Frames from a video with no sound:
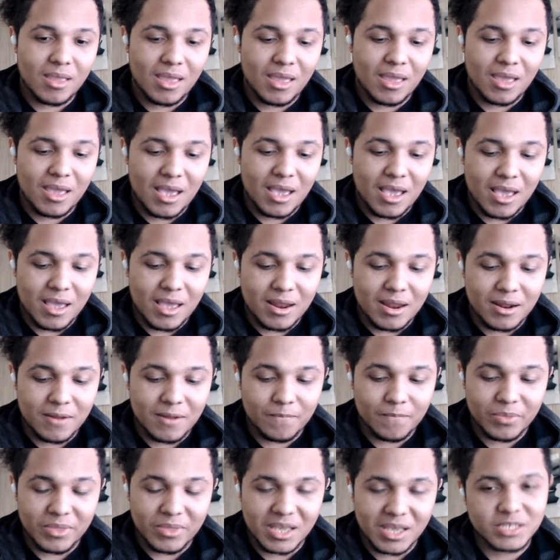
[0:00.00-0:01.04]
and
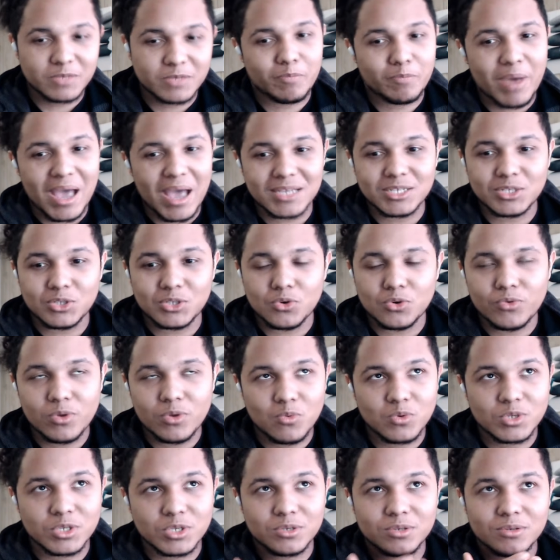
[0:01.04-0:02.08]
his backstory
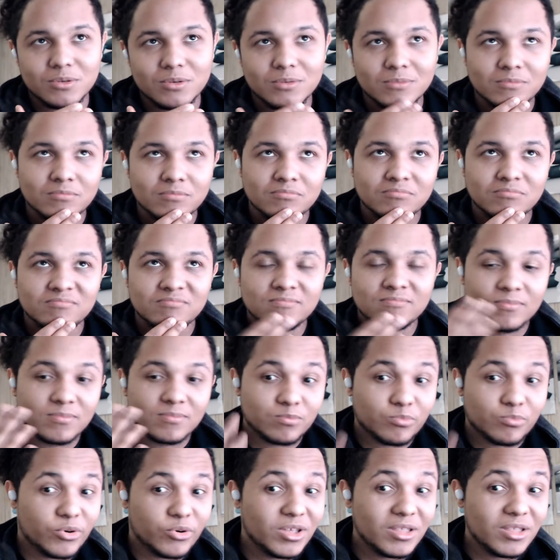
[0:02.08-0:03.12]
was
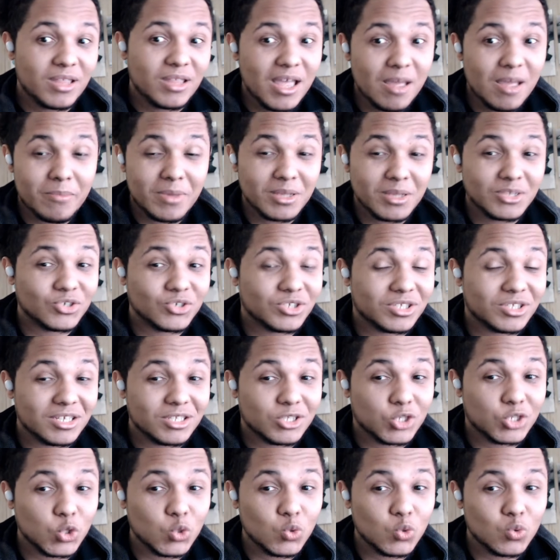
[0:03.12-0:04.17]
pretty damn interesting
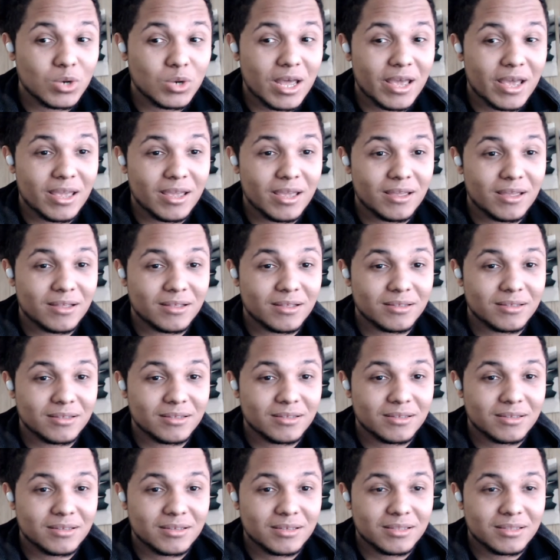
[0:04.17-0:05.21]
too. Like
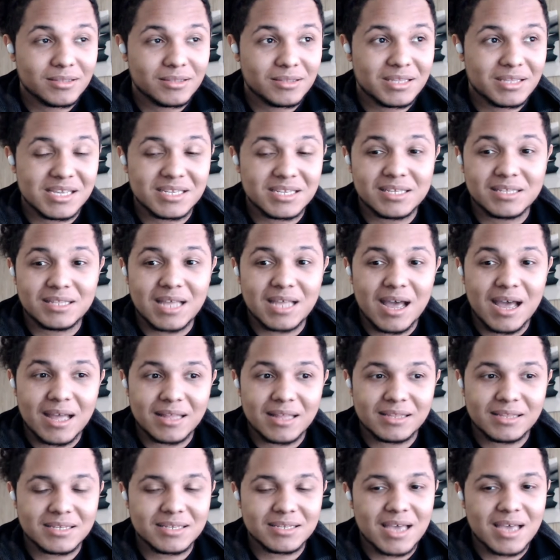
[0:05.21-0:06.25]
this
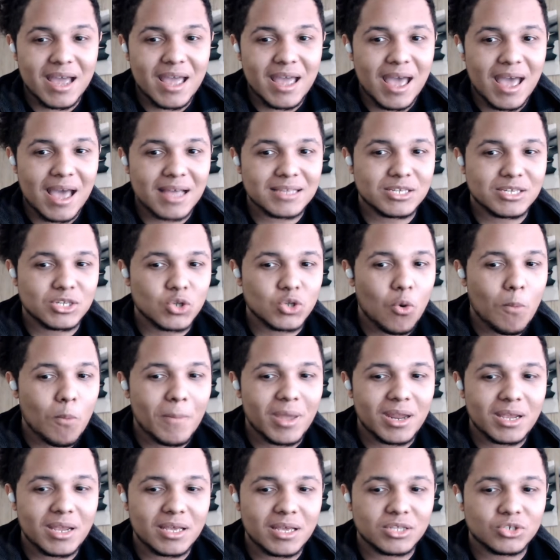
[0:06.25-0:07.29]
guy has so
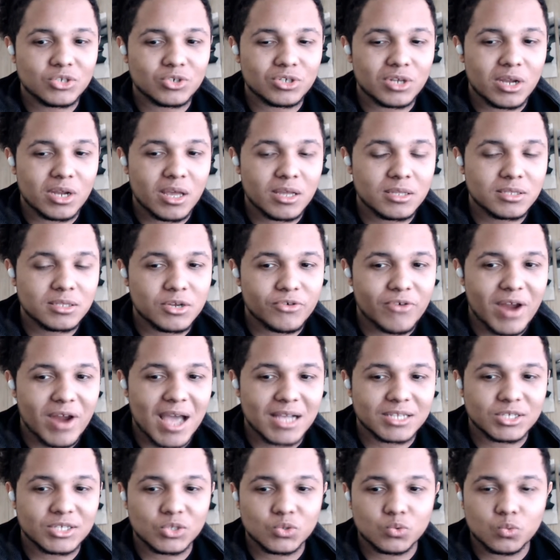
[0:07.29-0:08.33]
many
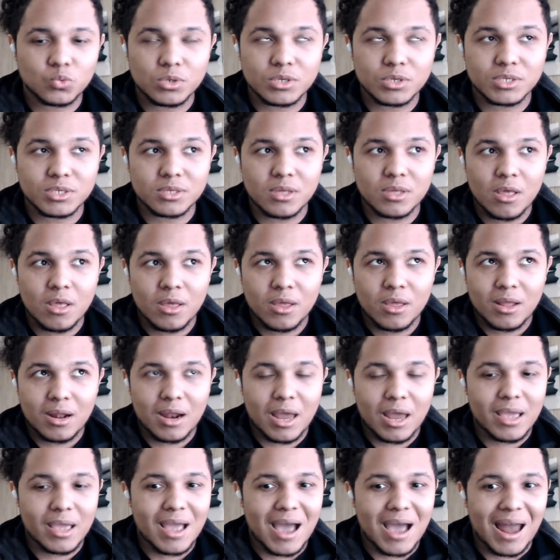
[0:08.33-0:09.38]
interactions with
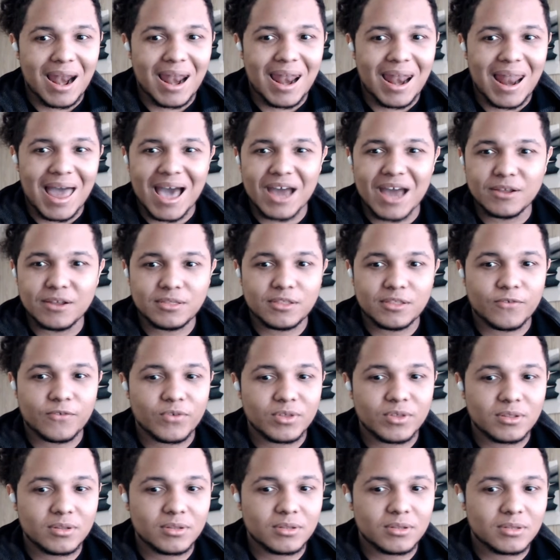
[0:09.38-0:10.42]
like a lot of
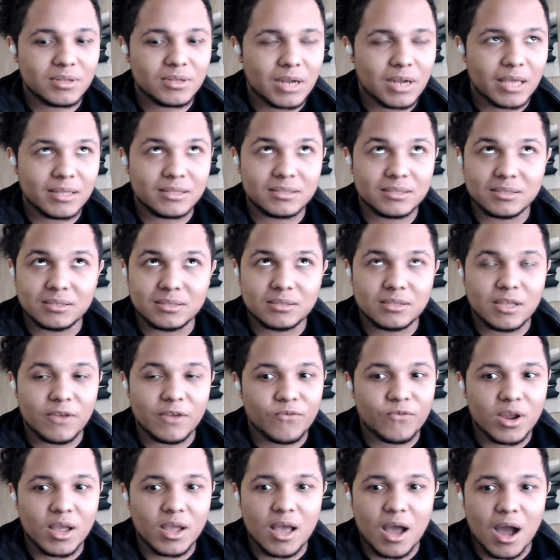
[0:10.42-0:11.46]

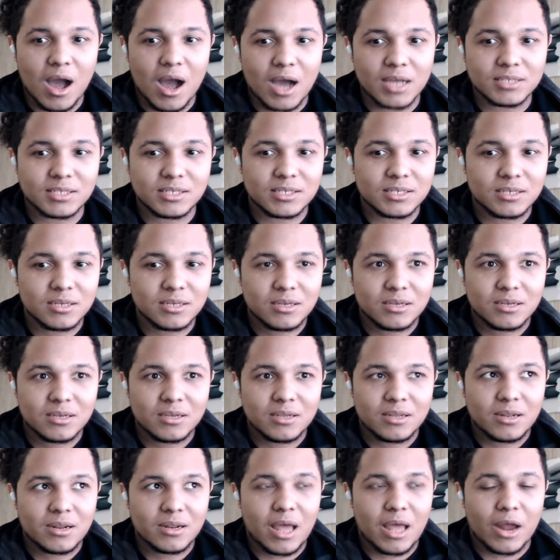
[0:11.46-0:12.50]
different gods.
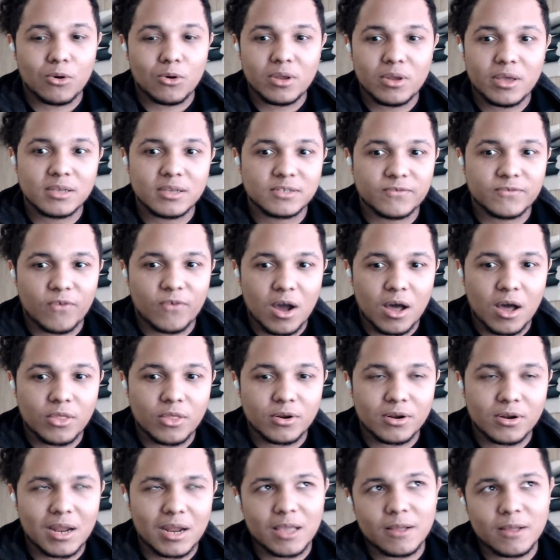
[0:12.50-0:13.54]
Not only his father,
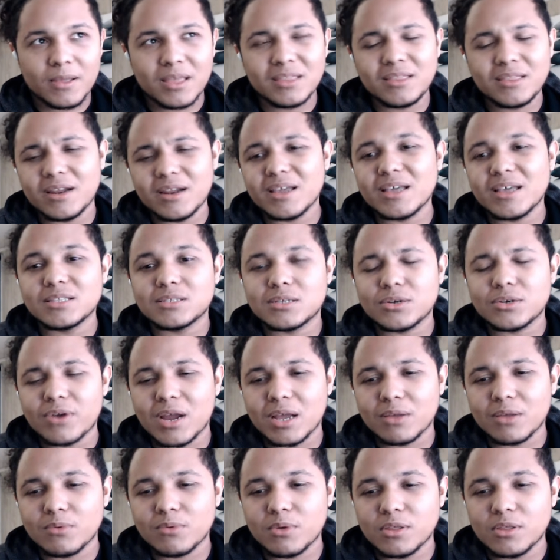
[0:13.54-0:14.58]
like he didn't
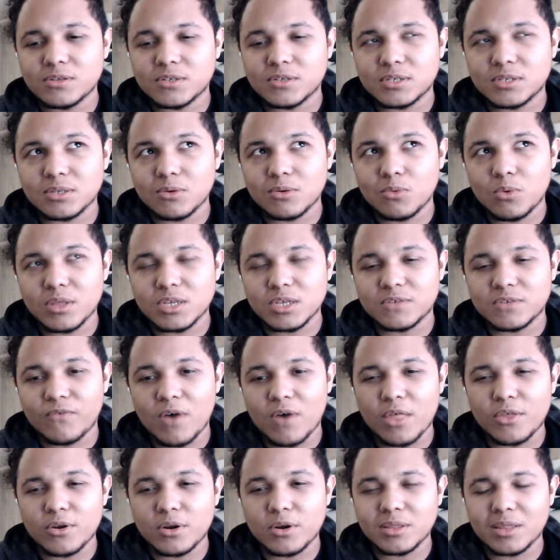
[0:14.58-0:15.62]
interact with his father